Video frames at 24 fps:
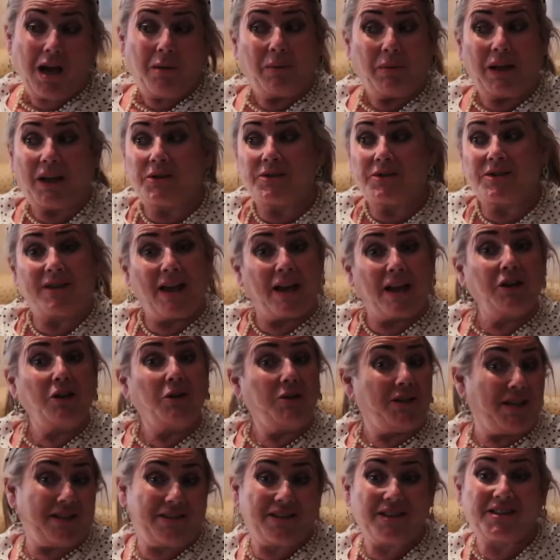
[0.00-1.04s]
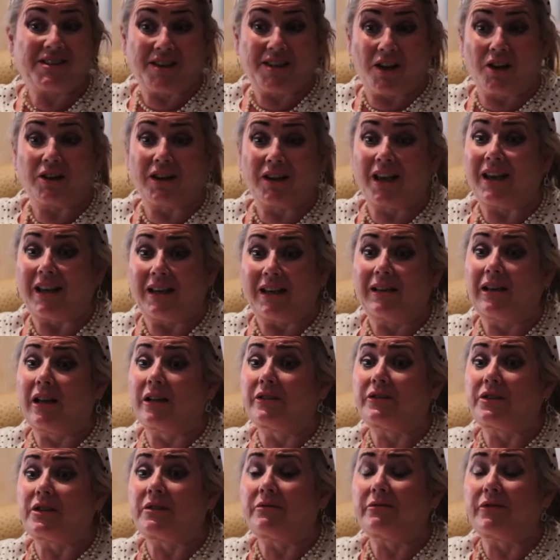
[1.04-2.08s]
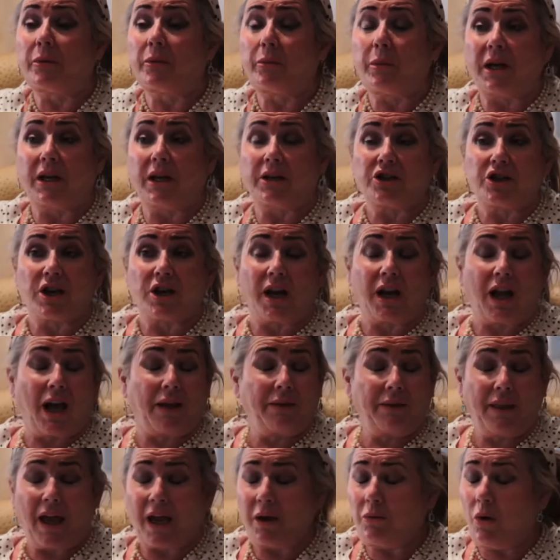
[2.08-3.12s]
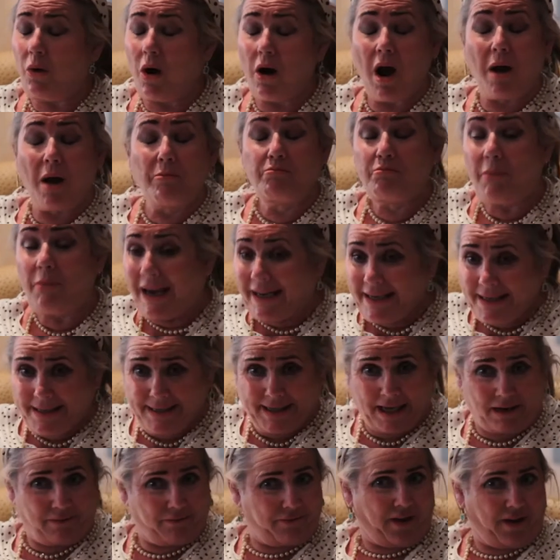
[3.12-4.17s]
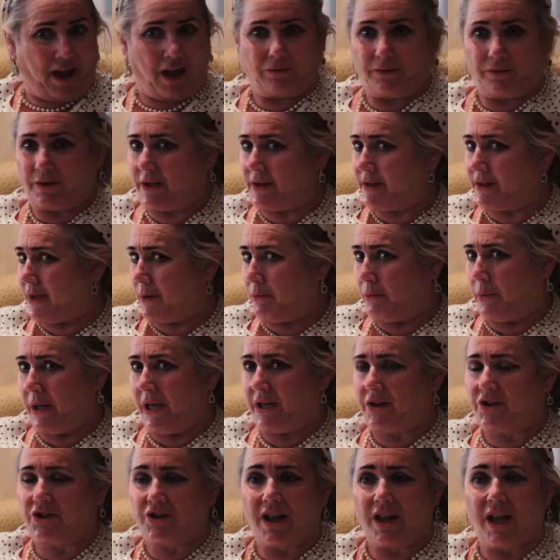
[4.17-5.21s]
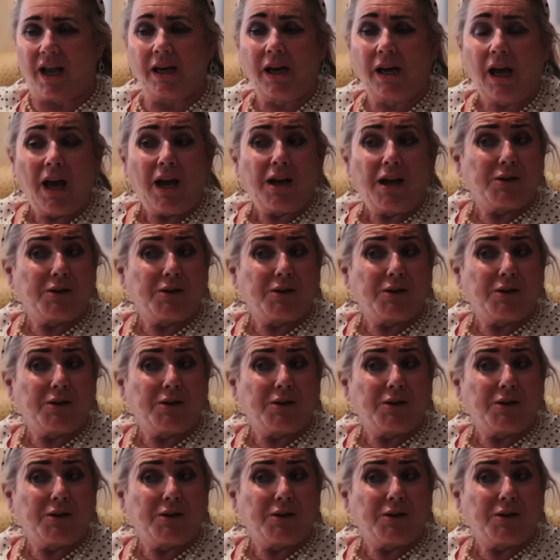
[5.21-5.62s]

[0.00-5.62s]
because then you did the circuit in London for pitching and they were amazing founders at pitch then.